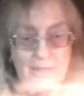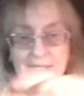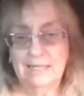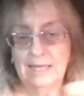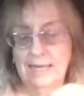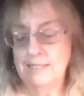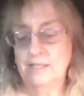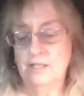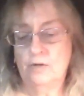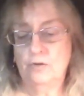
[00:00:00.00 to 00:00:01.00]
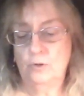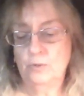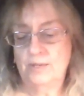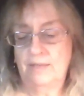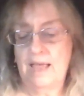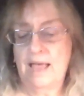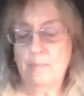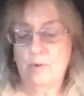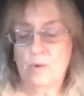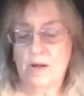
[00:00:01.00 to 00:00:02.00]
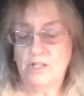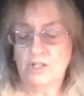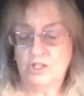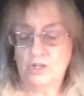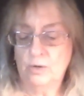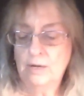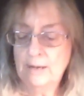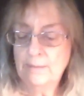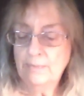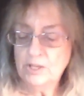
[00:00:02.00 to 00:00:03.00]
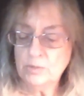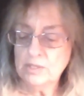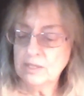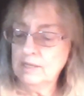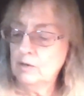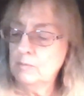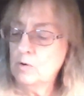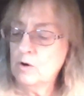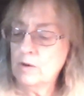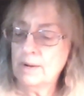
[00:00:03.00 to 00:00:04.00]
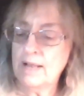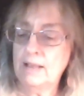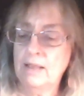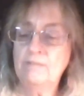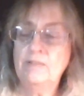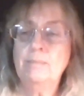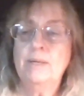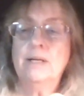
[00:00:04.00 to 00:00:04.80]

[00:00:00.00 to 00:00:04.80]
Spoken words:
that slides into the grooves like the Apple Watches do. This was a little more, but I loved it